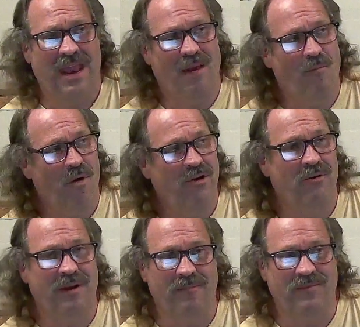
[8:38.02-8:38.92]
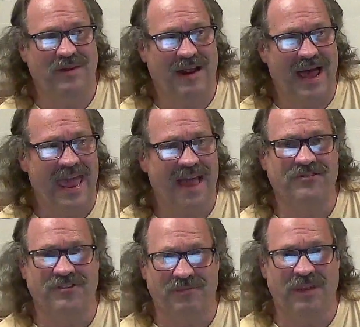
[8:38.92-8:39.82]
And I'm wondering, did I
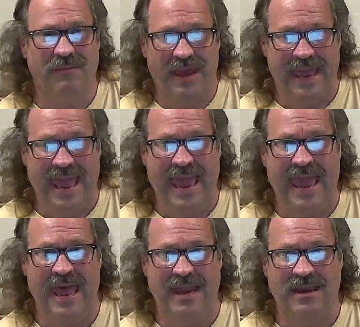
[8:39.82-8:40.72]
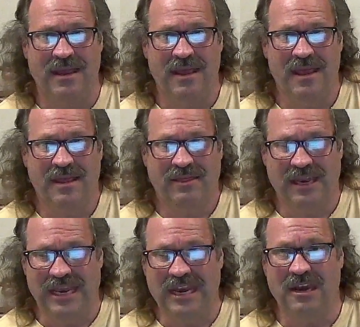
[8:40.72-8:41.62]
have something in my hand
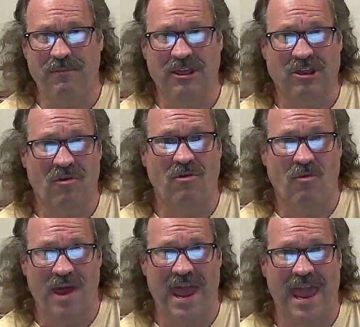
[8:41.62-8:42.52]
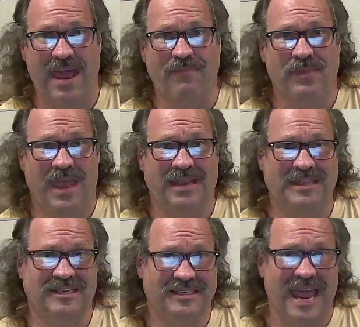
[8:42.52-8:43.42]
that needed to be thrown away? And
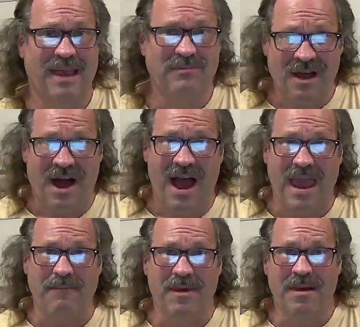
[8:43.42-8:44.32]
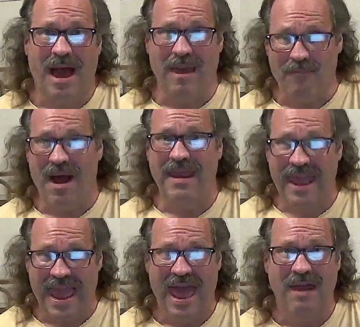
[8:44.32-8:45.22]
at the same time, I
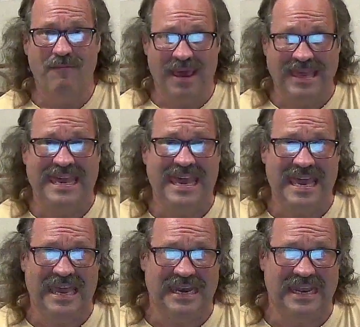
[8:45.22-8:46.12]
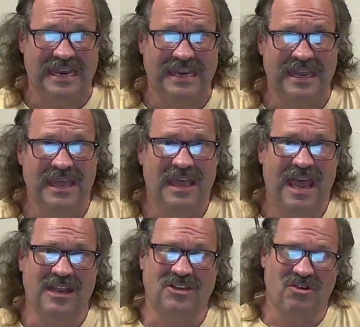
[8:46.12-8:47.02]
might have had my key in it.
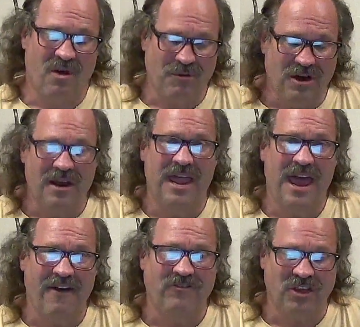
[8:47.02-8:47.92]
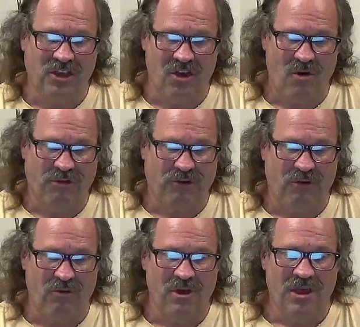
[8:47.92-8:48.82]
And so I'm going to have to go
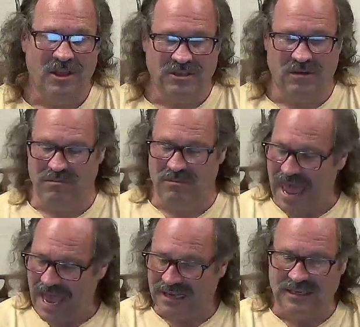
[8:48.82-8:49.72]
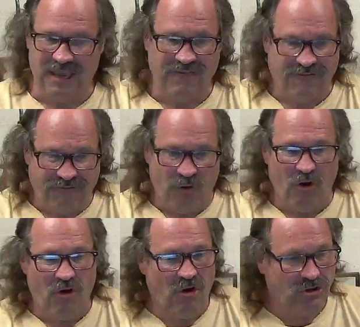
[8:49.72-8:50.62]
through some nasty,
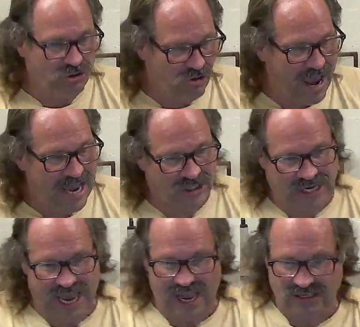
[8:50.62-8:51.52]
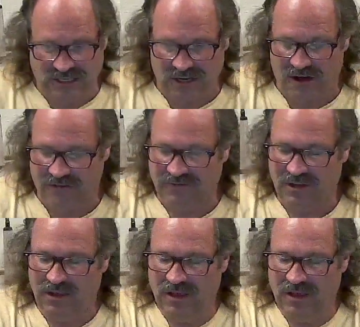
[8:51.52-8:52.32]
full trash can stuff